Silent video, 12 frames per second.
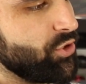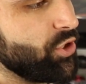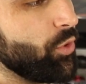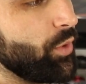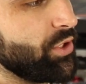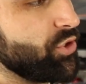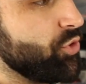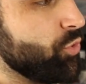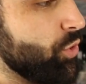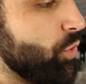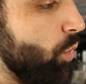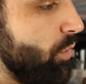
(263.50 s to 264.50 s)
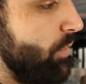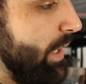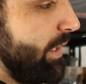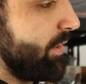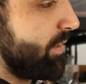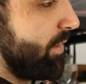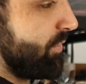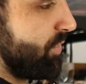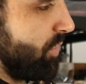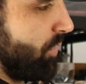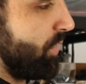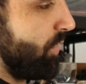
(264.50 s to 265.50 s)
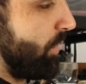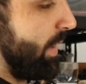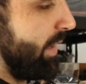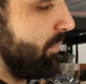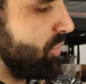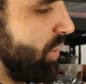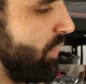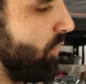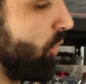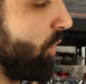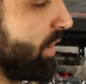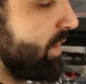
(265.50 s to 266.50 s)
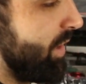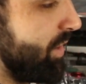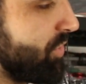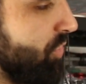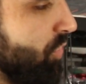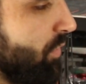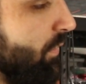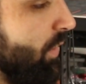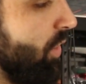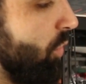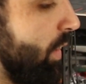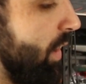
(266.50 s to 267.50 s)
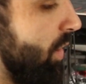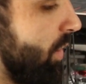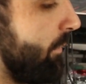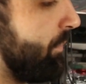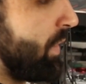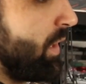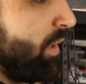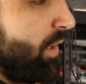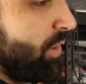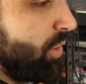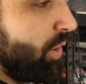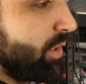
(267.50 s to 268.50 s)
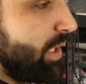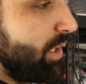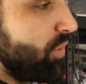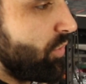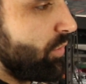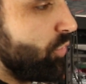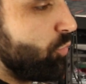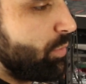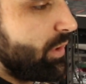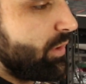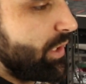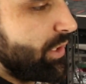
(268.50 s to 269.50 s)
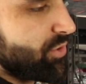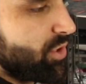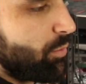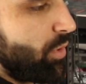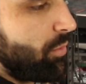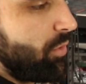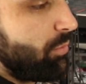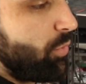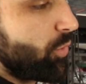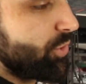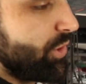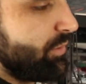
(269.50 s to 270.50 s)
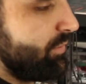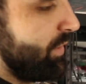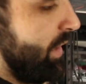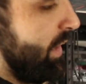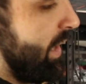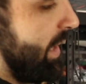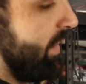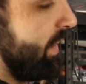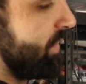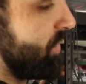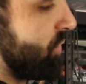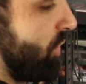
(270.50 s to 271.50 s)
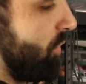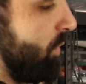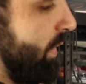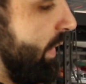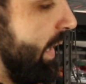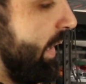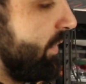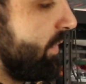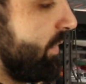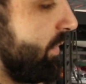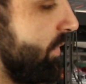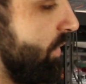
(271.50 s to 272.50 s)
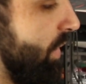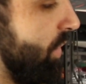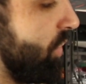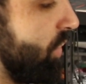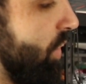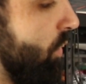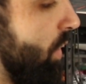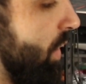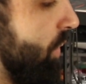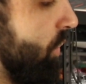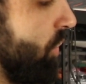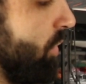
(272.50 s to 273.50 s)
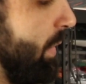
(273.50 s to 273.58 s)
going to your right. So going to the right, I'm trying to orientate so you can follow along. You're going to take your loop. Here's the Brummel portion. I like to start with that. And you're going to go under or